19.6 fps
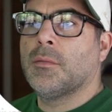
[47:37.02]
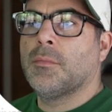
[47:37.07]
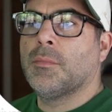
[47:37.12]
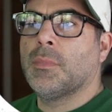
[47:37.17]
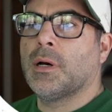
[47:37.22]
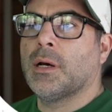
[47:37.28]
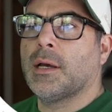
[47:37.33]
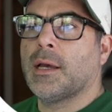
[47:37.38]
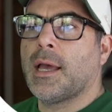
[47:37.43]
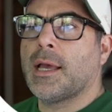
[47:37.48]

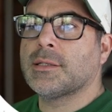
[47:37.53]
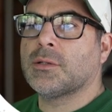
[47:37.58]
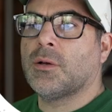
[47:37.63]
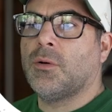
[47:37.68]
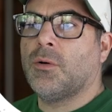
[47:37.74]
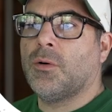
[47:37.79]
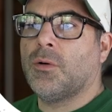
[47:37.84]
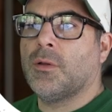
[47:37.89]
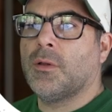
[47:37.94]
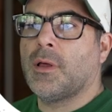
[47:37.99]
But as a
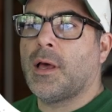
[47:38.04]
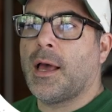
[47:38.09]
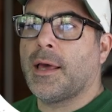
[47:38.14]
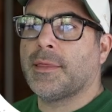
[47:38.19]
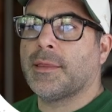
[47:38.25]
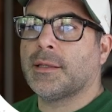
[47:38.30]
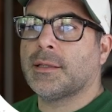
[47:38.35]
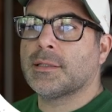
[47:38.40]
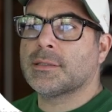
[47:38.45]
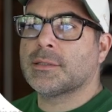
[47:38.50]
whole, I
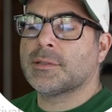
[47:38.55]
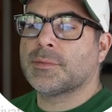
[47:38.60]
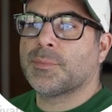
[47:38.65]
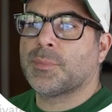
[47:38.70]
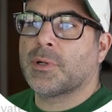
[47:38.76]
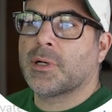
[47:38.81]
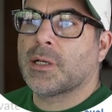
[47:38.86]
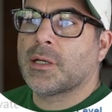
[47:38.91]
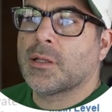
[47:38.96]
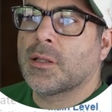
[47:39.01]
think this is
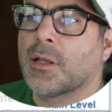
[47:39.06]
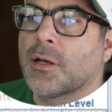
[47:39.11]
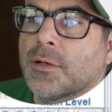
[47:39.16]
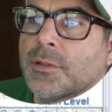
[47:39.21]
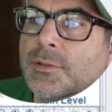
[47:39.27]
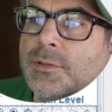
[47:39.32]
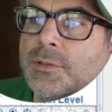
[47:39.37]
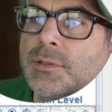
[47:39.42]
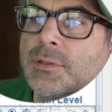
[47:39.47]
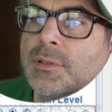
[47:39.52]
pretty
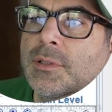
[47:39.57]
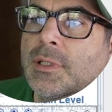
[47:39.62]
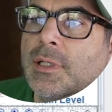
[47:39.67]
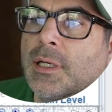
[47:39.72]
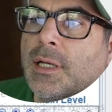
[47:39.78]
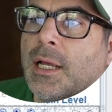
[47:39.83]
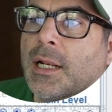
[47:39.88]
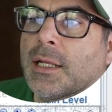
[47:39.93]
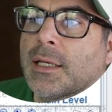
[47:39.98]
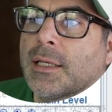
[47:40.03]
close.
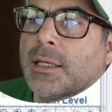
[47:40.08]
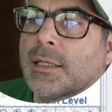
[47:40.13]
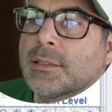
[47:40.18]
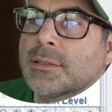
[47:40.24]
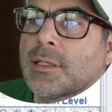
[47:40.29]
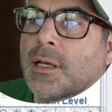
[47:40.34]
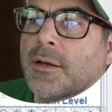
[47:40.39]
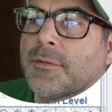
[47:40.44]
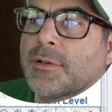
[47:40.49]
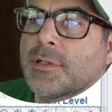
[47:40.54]
Kind of
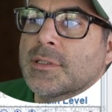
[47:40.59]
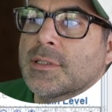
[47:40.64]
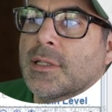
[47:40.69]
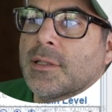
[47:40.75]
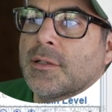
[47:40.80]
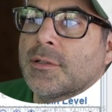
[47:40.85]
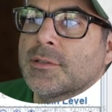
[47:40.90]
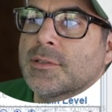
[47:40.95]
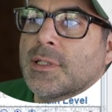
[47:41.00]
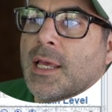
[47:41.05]
kicks off because then
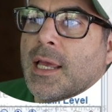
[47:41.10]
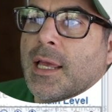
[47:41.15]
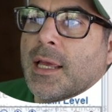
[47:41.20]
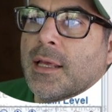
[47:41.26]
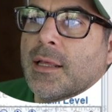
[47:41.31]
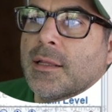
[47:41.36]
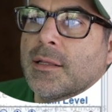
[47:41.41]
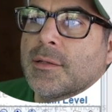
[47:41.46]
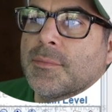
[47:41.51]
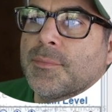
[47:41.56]
there's
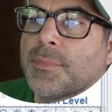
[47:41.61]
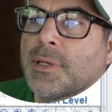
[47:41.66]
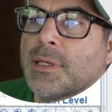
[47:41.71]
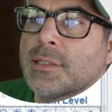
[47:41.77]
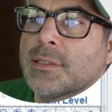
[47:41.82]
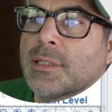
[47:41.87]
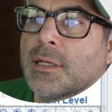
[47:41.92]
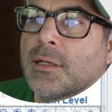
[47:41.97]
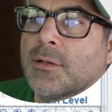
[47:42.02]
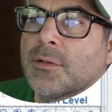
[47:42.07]
that piece
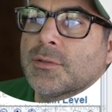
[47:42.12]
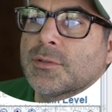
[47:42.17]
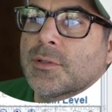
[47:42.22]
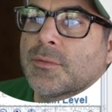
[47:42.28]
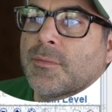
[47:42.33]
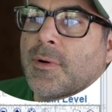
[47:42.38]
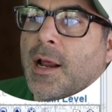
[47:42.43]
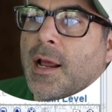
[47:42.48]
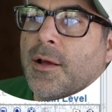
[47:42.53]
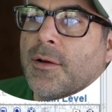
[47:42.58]
that goes
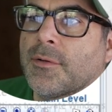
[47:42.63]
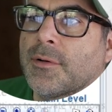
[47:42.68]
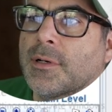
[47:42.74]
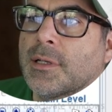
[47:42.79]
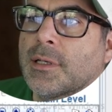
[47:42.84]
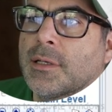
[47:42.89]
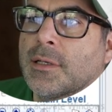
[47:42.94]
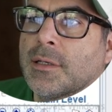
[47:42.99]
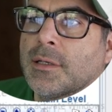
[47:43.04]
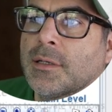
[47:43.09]
around,
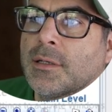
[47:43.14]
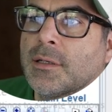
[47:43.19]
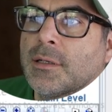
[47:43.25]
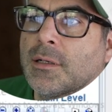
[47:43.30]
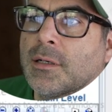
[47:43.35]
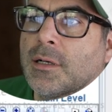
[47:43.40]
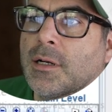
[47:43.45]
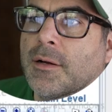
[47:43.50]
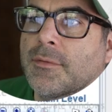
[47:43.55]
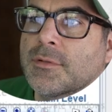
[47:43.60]

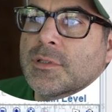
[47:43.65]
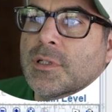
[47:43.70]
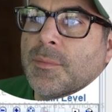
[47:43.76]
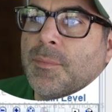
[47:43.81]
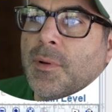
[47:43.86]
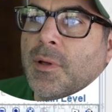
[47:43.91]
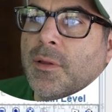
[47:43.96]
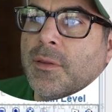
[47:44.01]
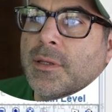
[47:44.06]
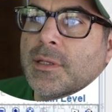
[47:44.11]
covers up
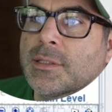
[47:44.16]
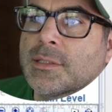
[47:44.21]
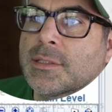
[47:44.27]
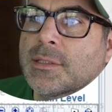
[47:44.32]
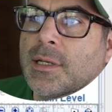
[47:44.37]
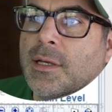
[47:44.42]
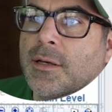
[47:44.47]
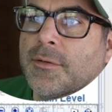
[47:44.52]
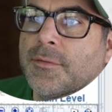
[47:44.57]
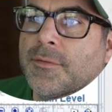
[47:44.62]
all this
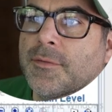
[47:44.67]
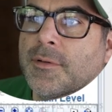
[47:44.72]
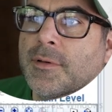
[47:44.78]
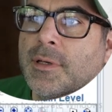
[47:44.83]
stuff.